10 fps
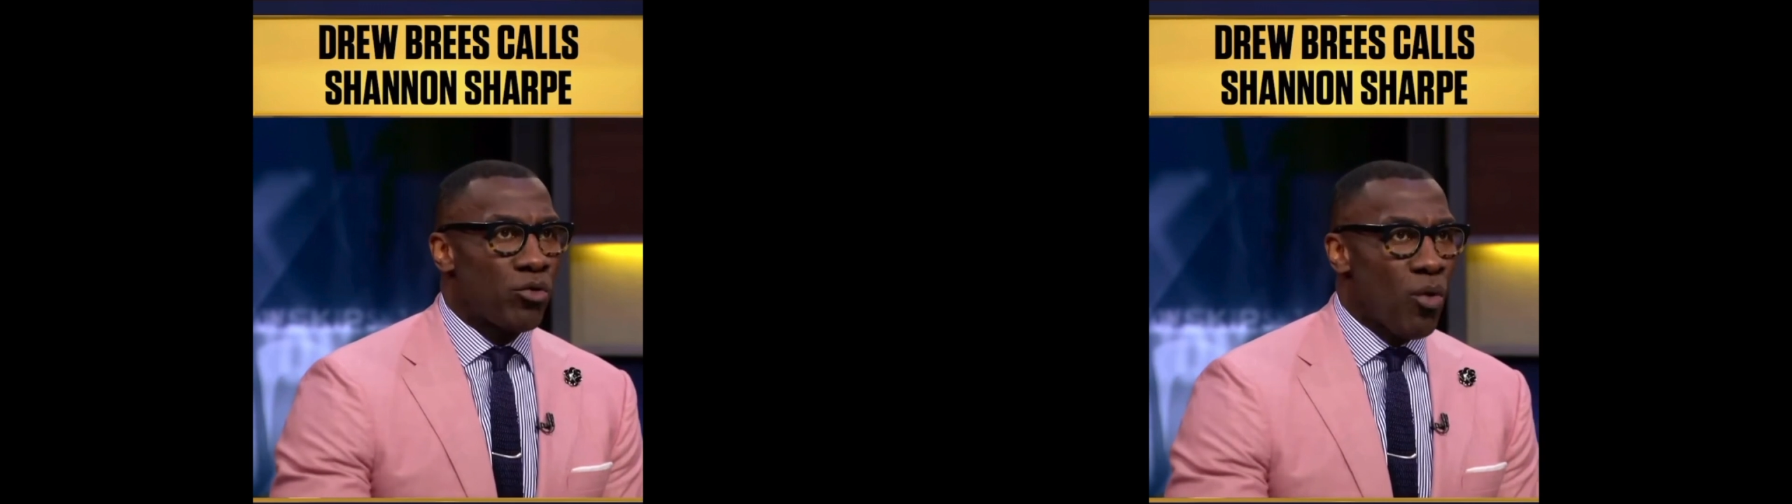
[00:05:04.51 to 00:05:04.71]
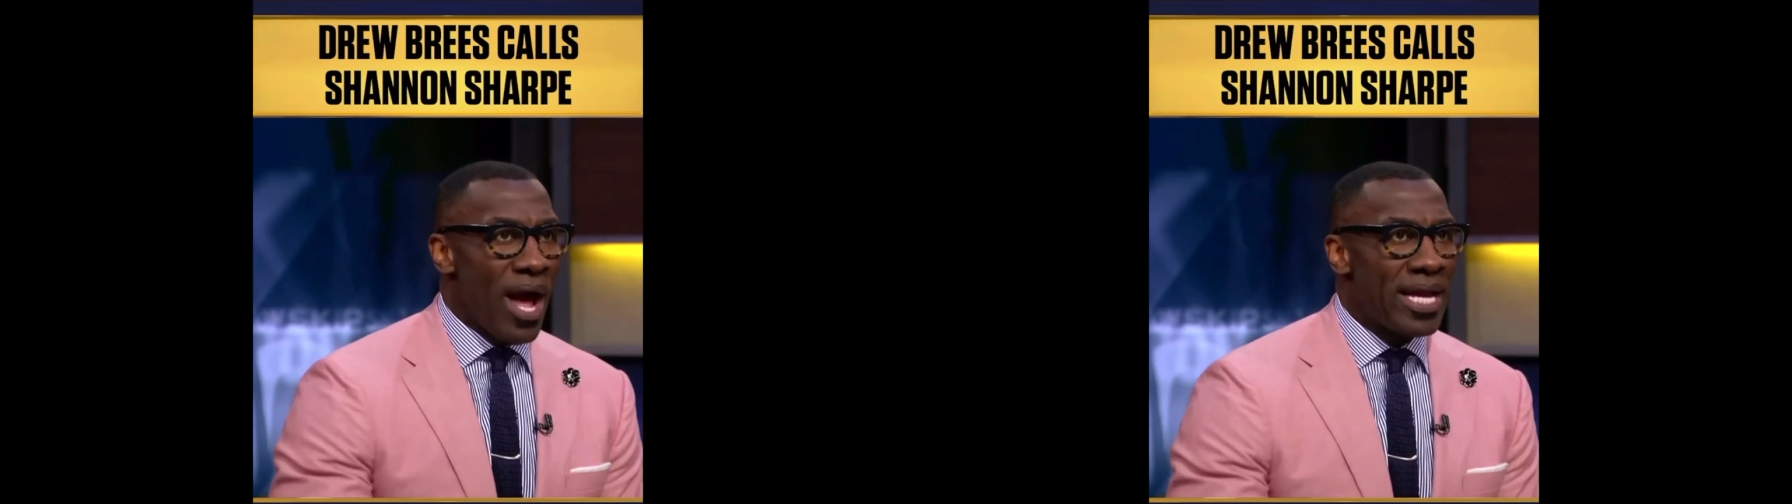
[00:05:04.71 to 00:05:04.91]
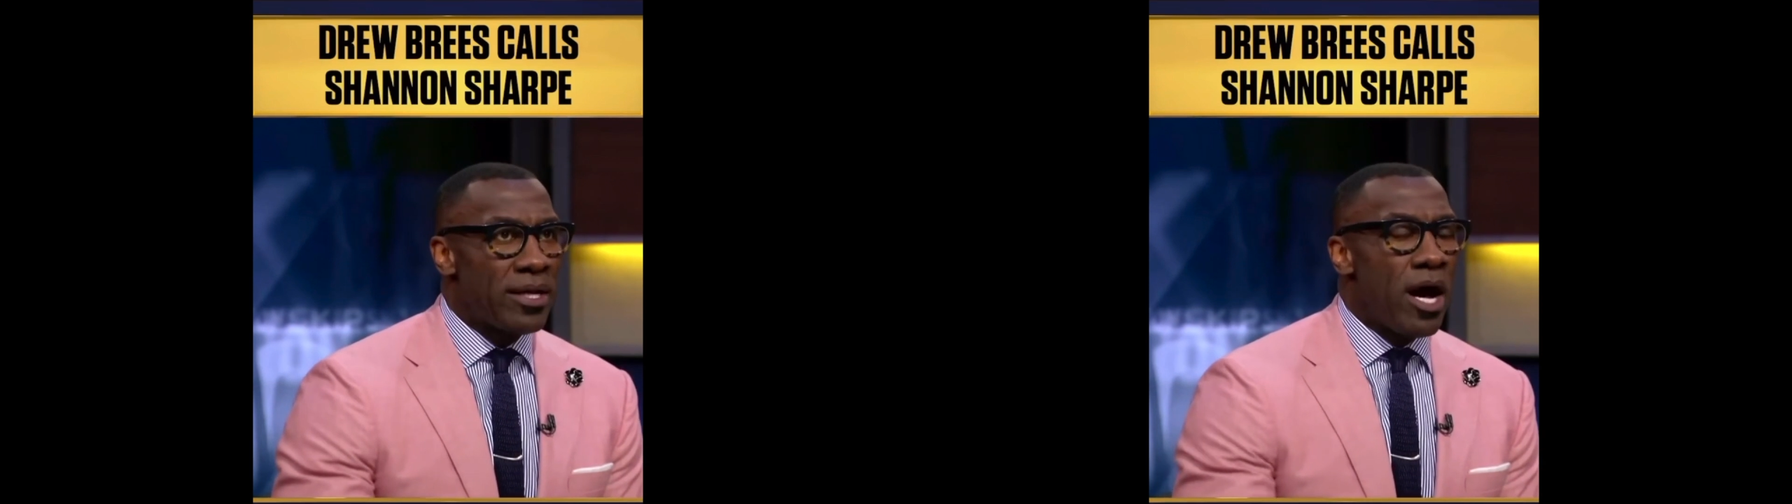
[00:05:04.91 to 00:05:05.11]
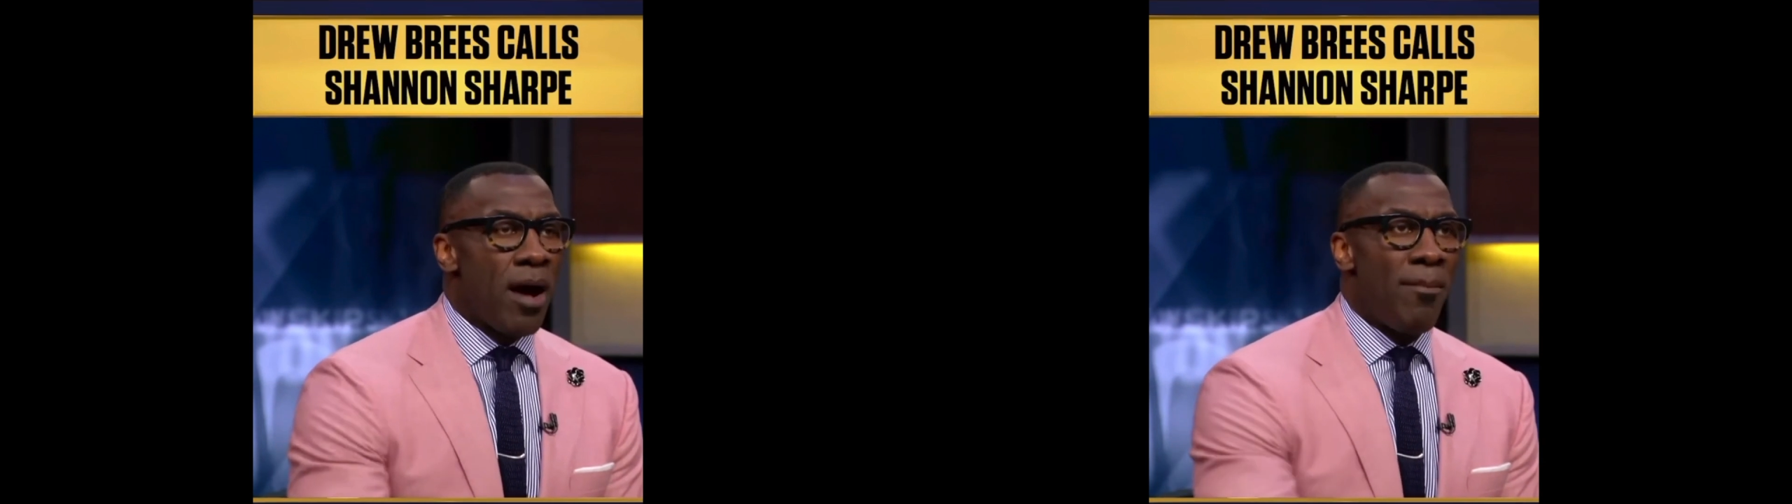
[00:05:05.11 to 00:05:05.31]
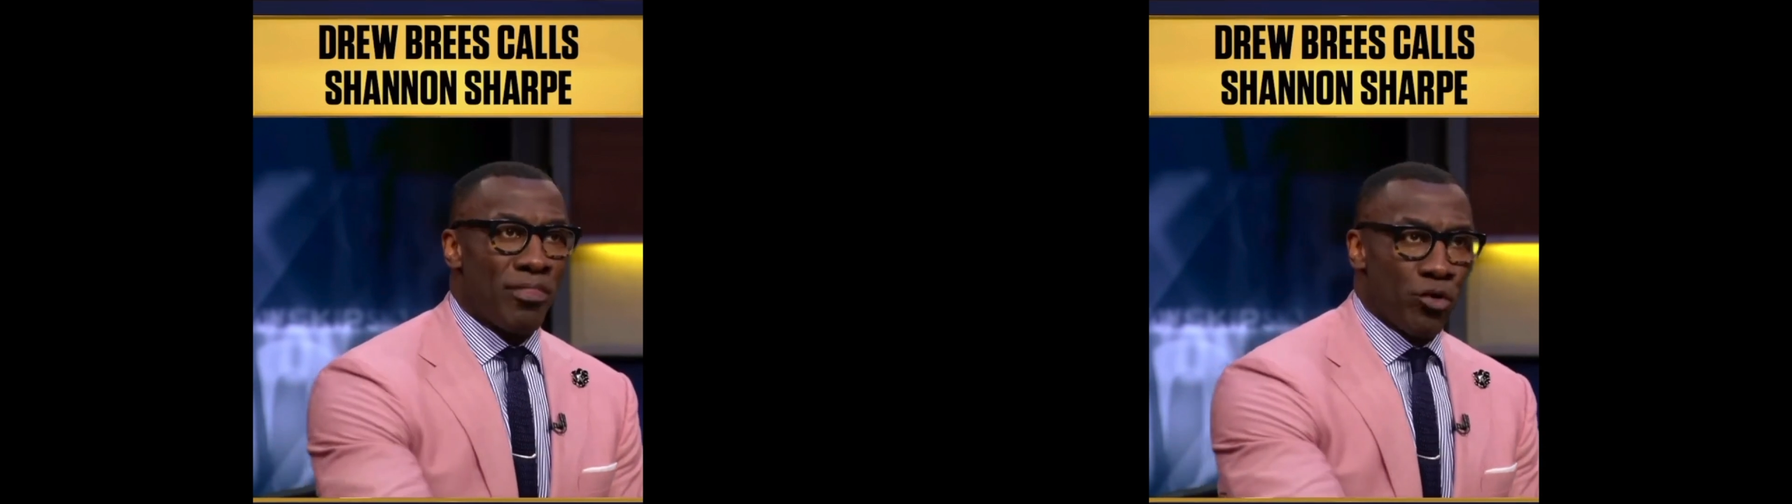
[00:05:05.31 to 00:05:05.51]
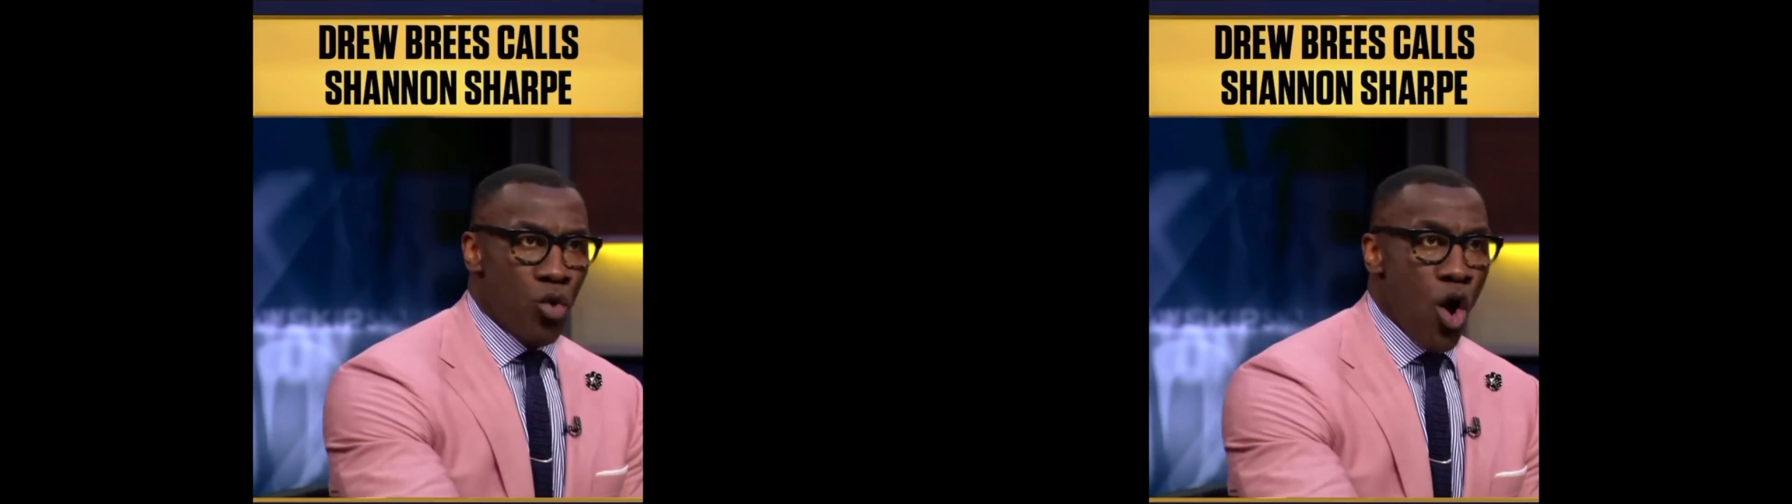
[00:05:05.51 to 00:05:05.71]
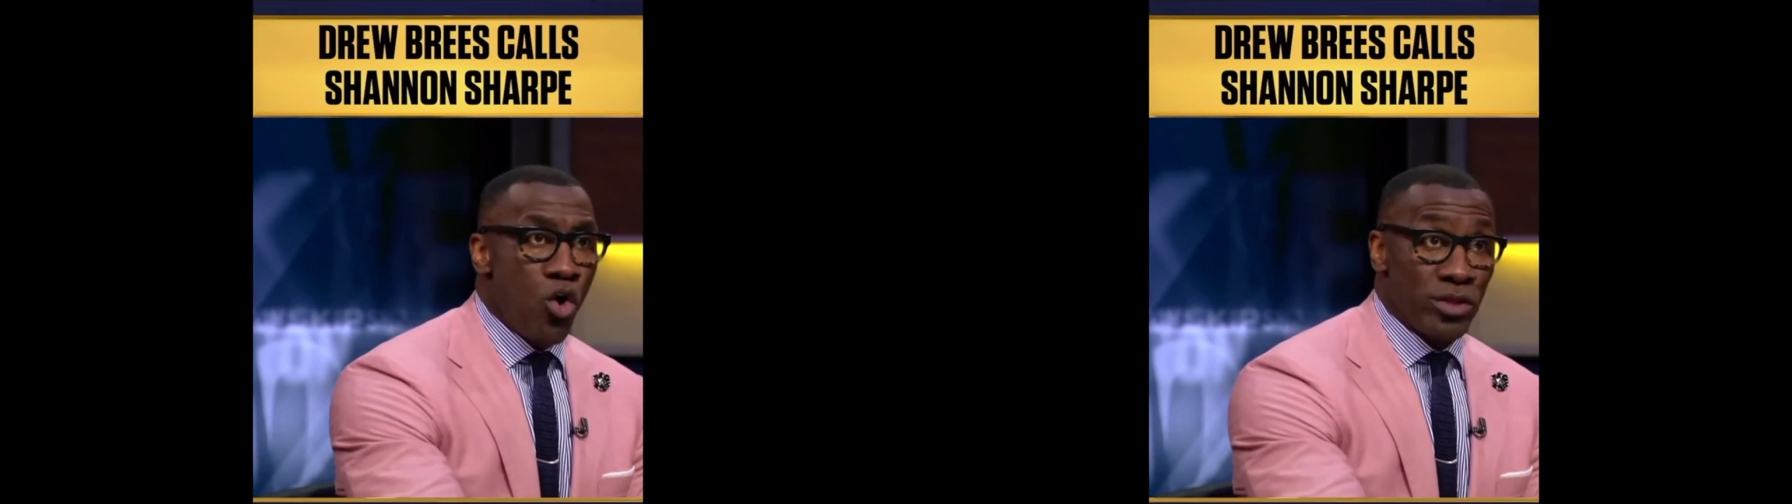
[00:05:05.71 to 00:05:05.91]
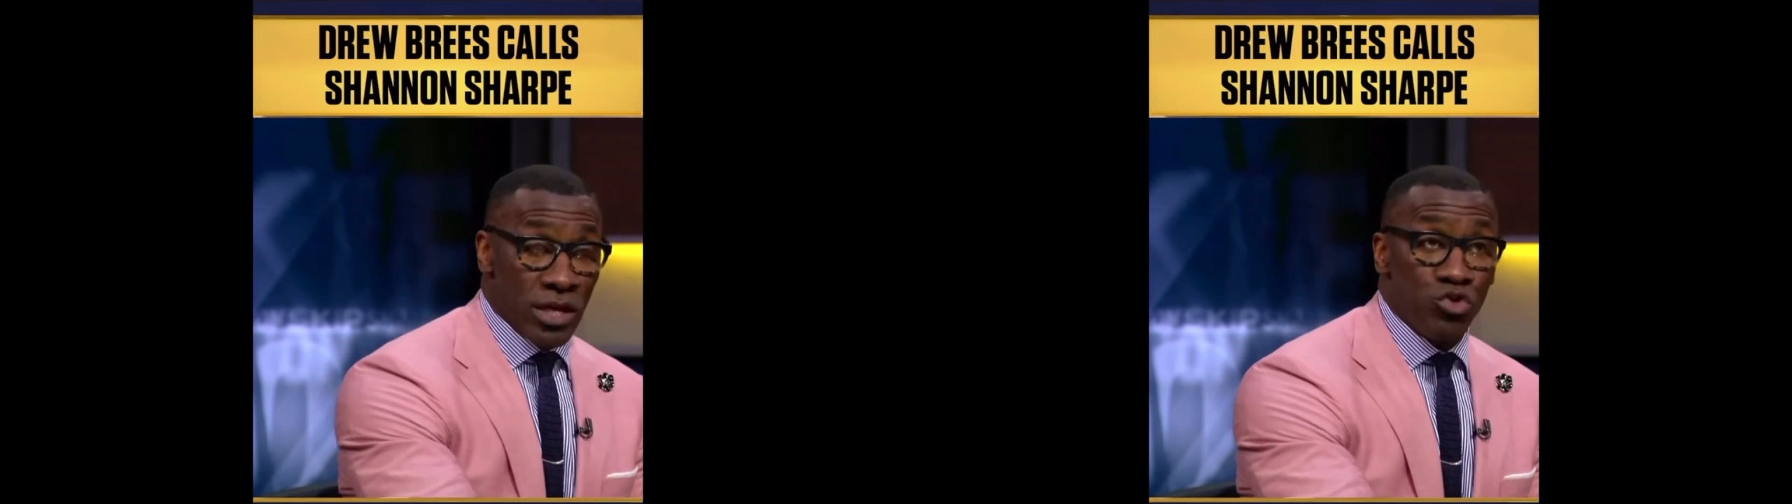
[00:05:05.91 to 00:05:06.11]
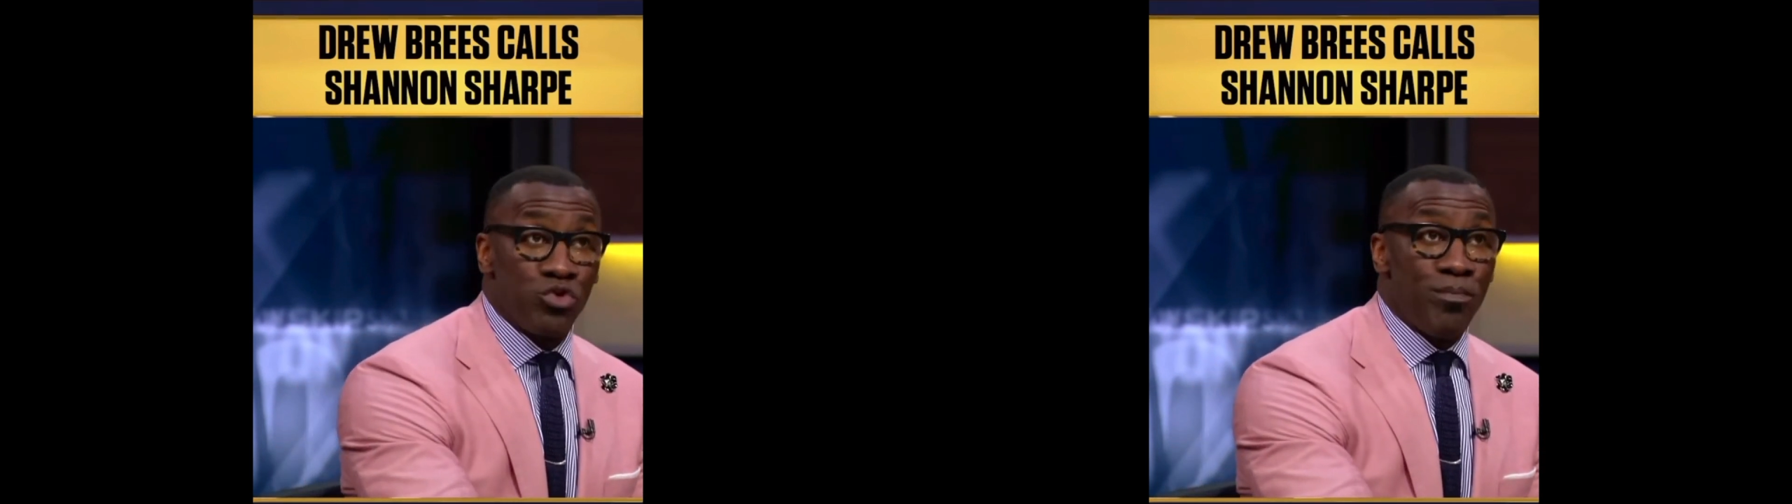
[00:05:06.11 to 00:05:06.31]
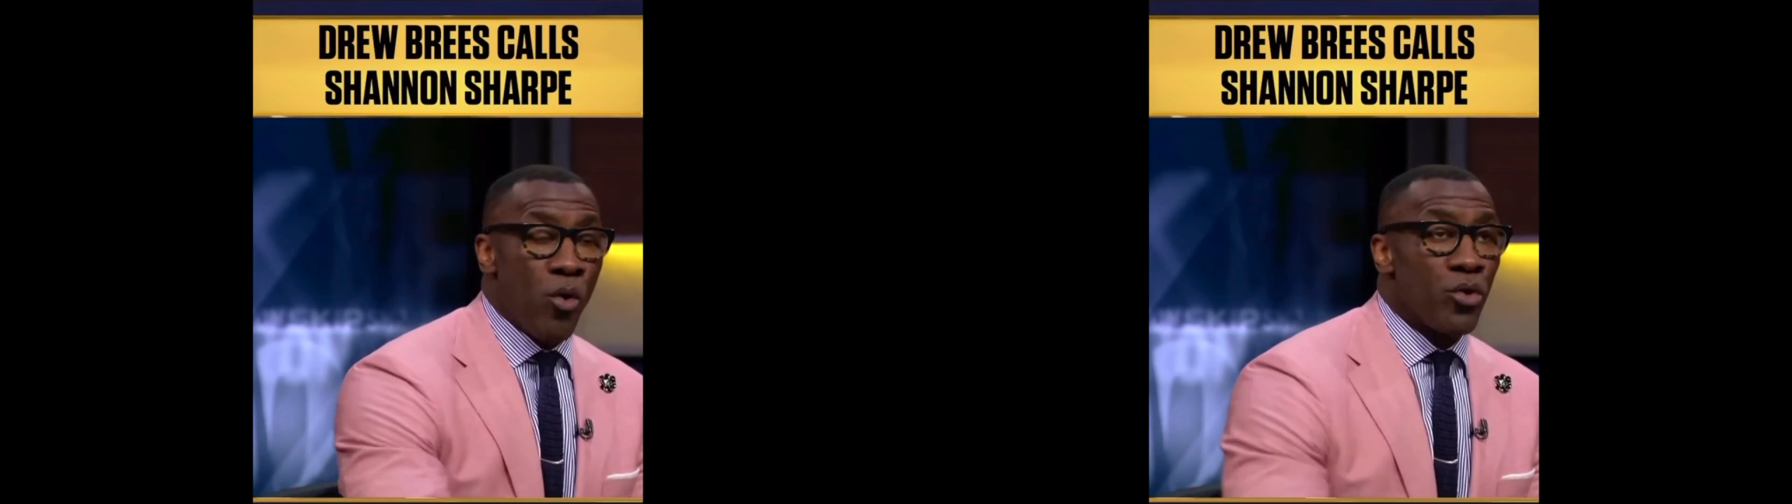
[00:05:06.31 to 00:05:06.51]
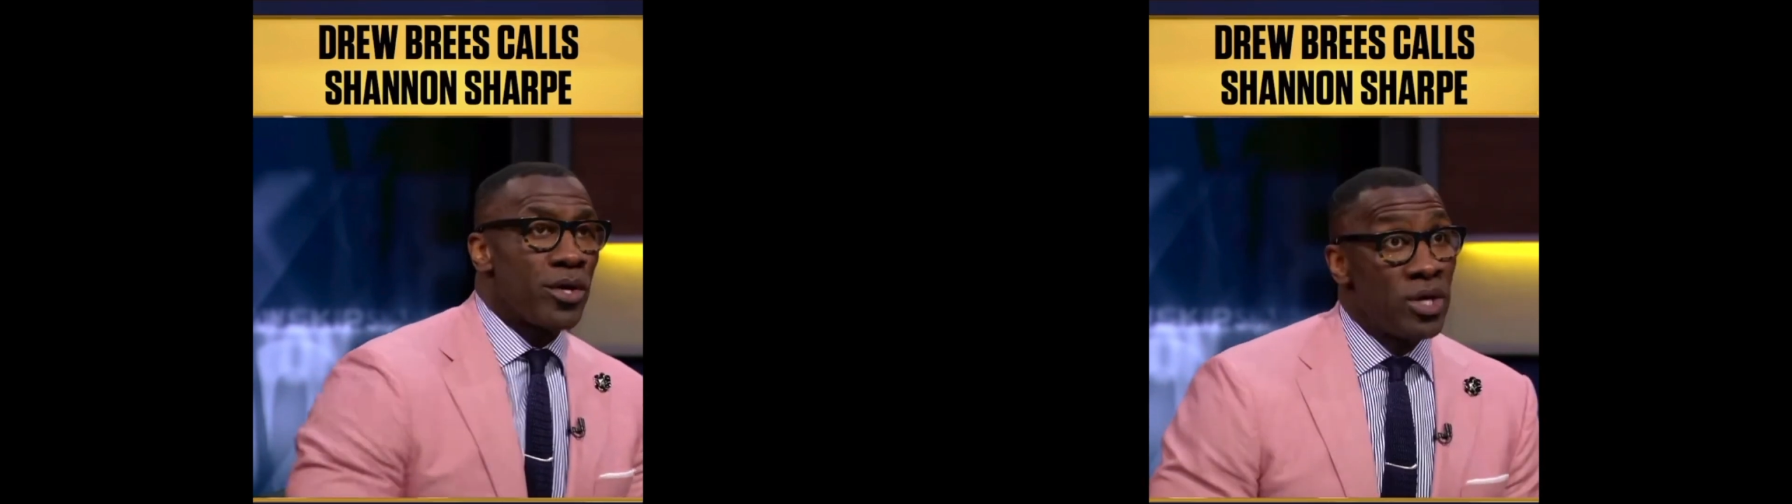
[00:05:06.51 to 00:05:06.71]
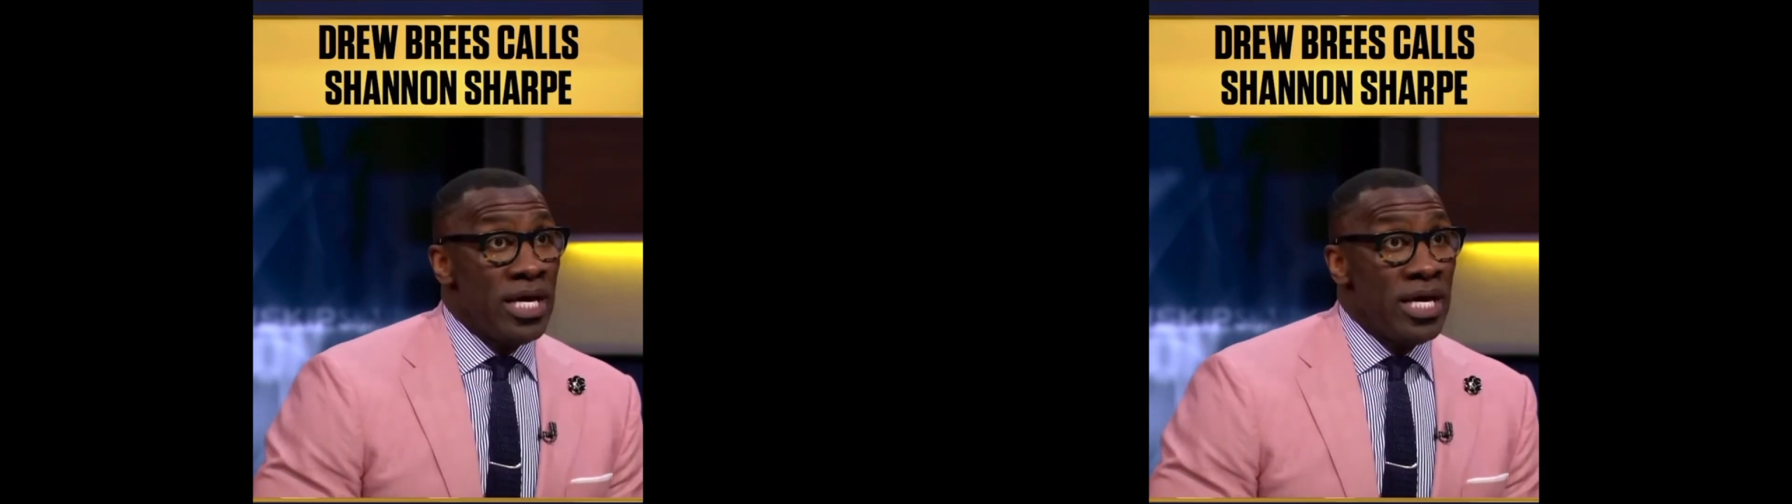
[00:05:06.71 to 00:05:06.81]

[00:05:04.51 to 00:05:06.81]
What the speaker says: right about the wrong that you spoke.